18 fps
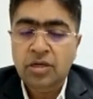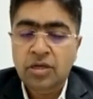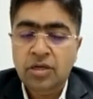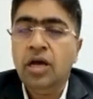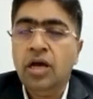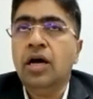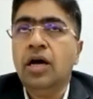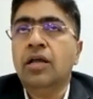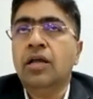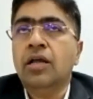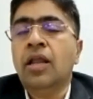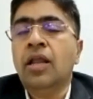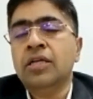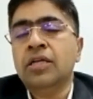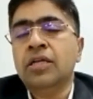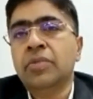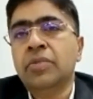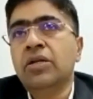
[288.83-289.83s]

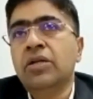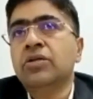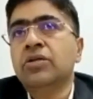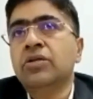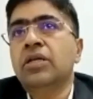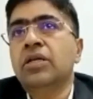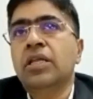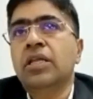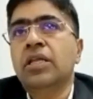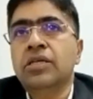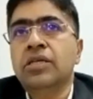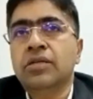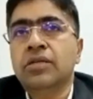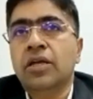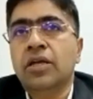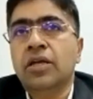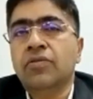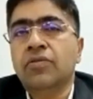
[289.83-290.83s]
Last but not the least,
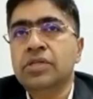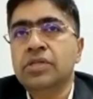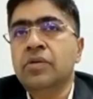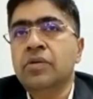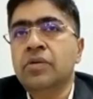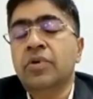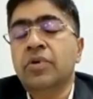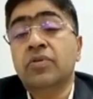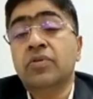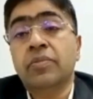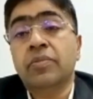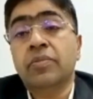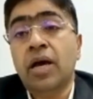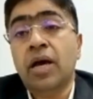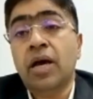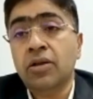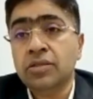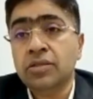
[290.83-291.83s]
like for example, for the
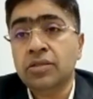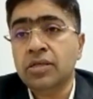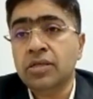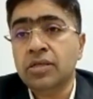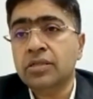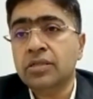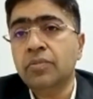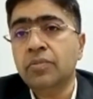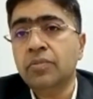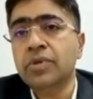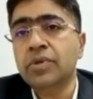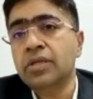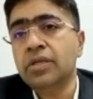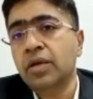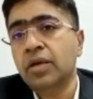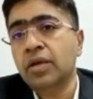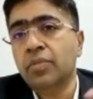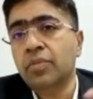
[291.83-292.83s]
biological samples
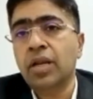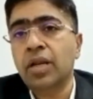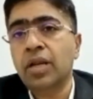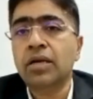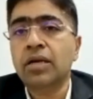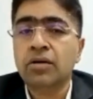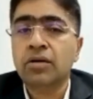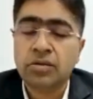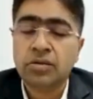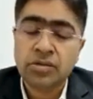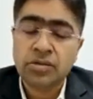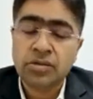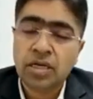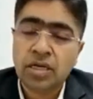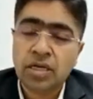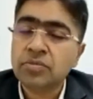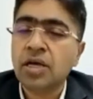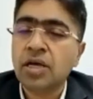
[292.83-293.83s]
like blood or
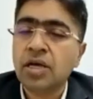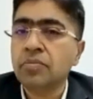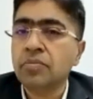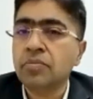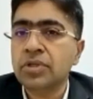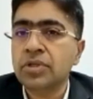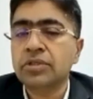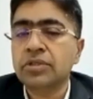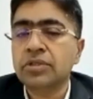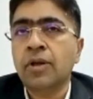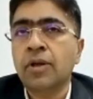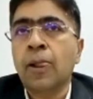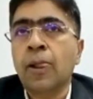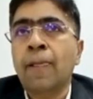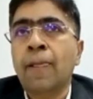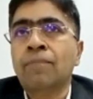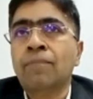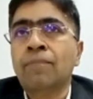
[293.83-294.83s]
serum samples,
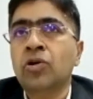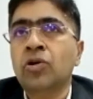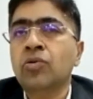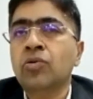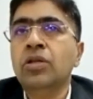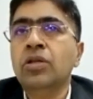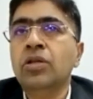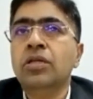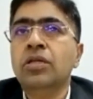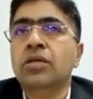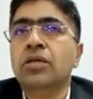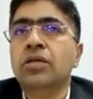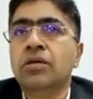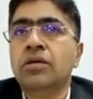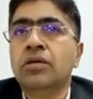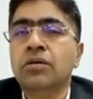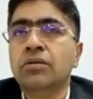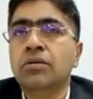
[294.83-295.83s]
not only
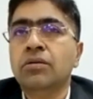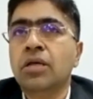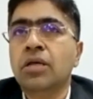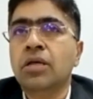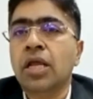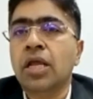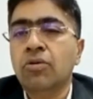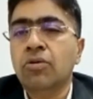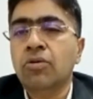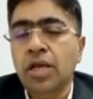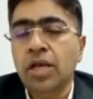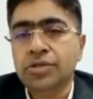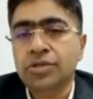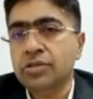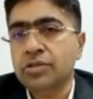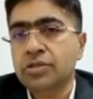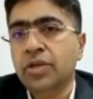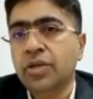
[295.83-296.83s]
the
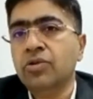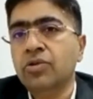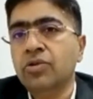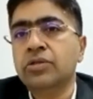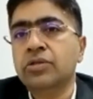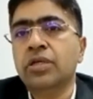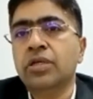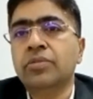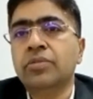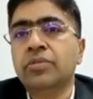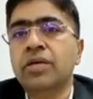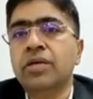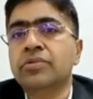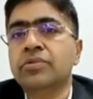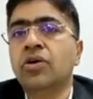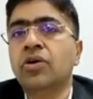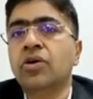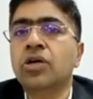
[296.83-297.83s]
regulations, but also sometimes
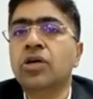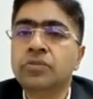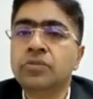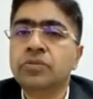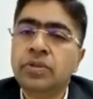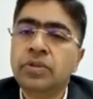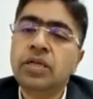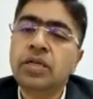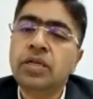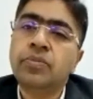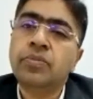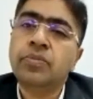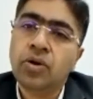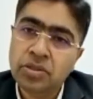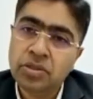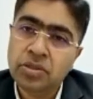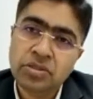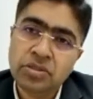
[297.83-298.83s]
the hospital
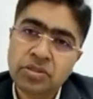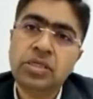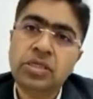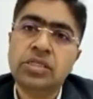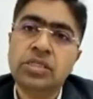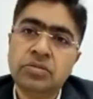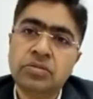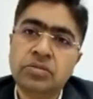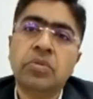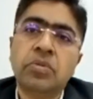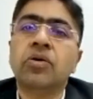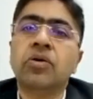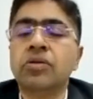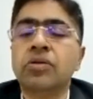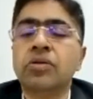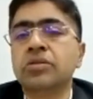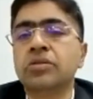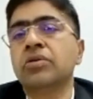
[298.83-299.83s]
policies may
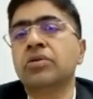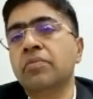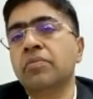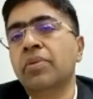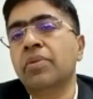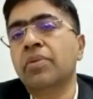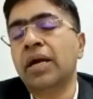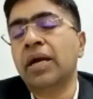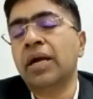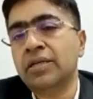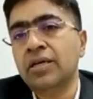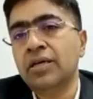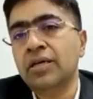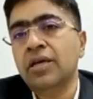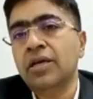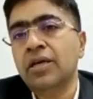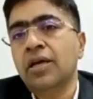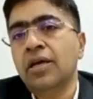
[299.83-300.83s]
also impact
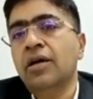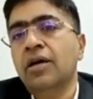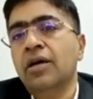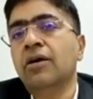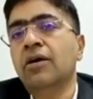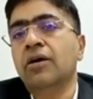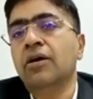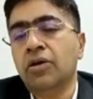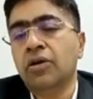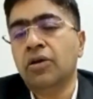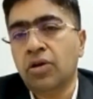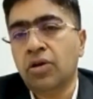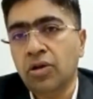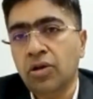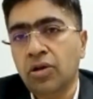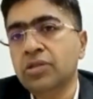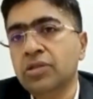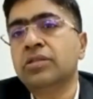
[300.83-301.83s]
your
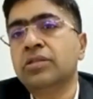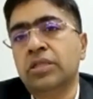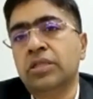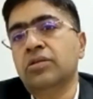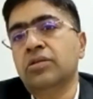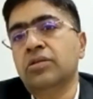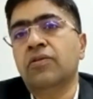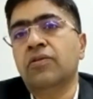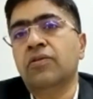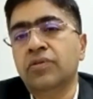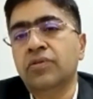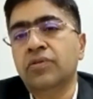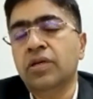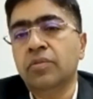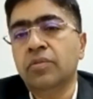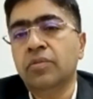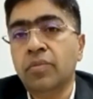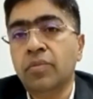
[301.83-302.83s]
logistics of
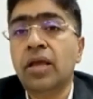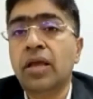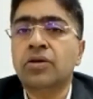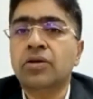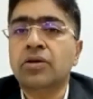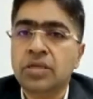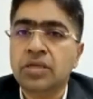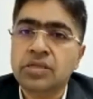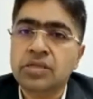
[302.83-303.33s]
the biological